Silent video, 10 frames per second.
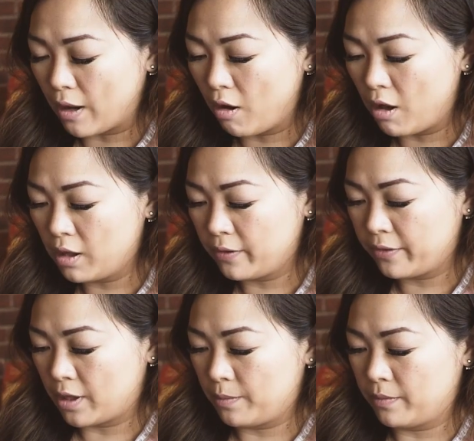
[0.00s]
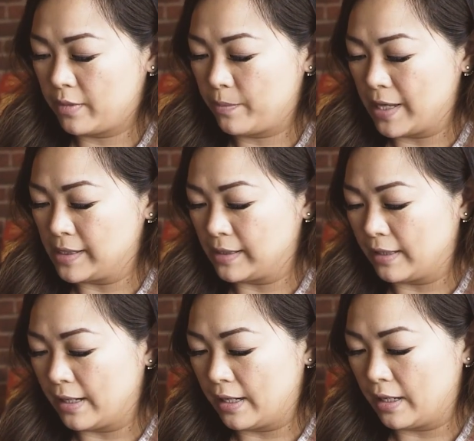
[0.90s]
that all of them,
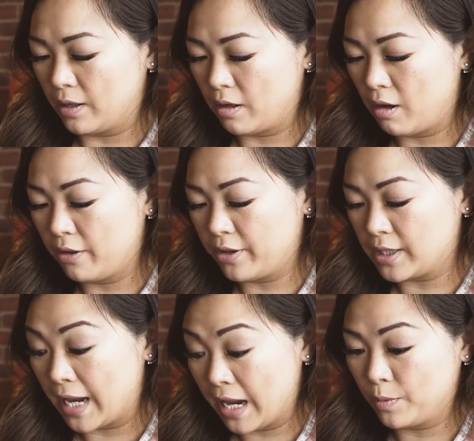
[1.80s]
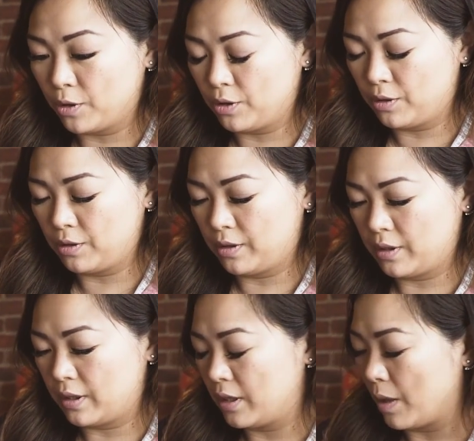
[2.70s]
basically all the table
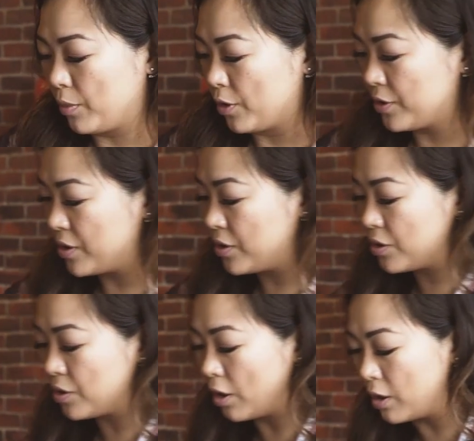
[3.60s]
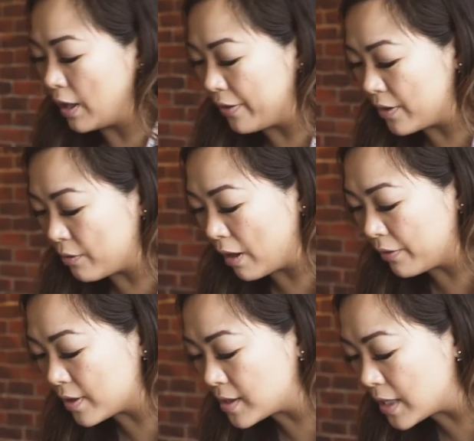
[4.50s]
numbers start at
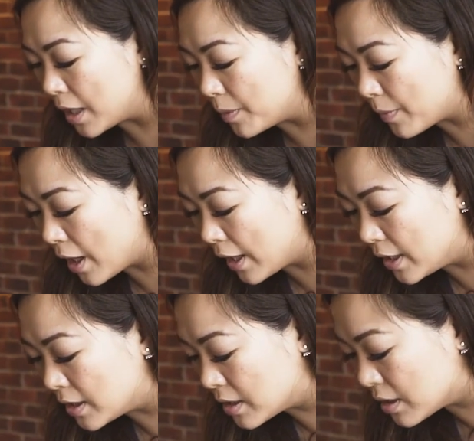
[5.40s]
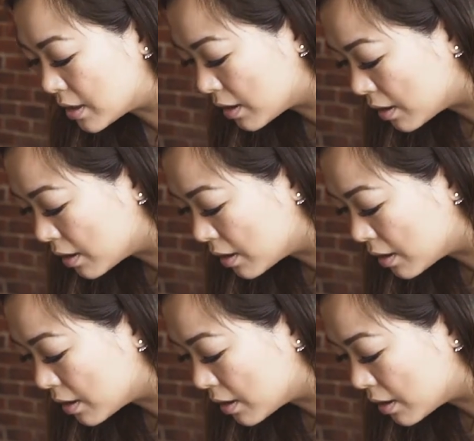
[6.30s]
around the same height.